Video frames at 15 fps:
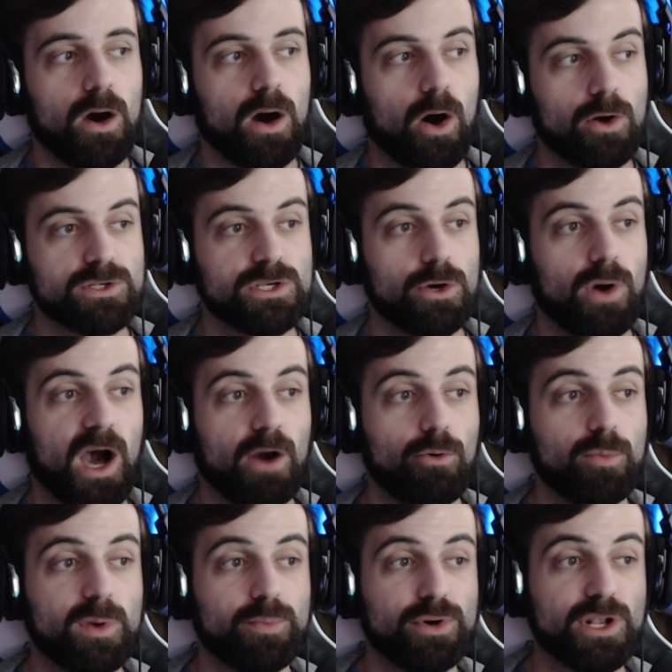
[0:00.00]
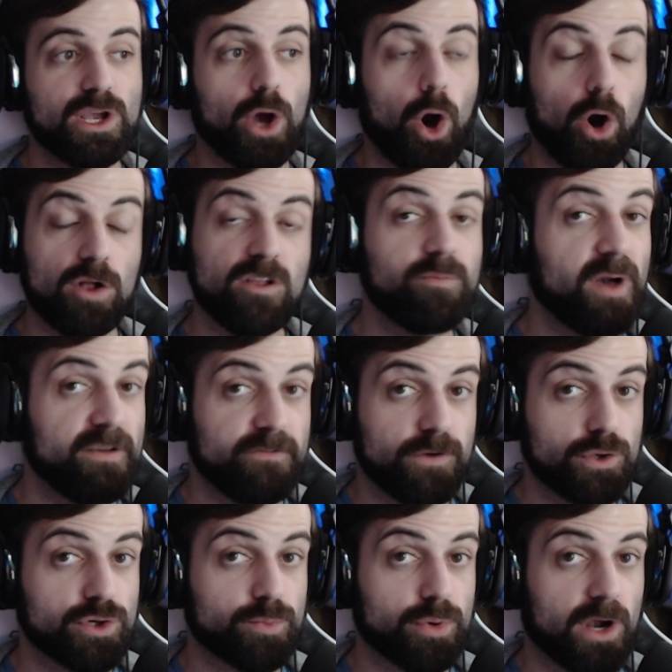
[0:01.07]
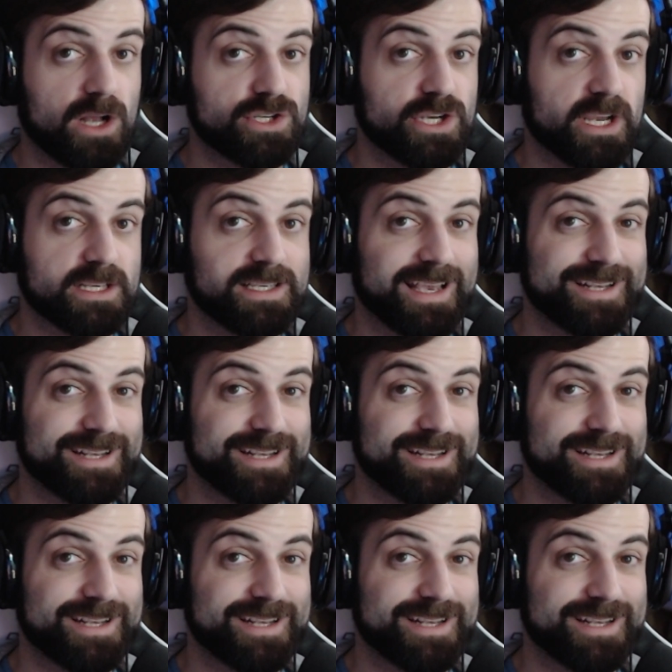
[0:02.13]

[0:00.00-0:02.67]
Also, I will be putting all of my future projects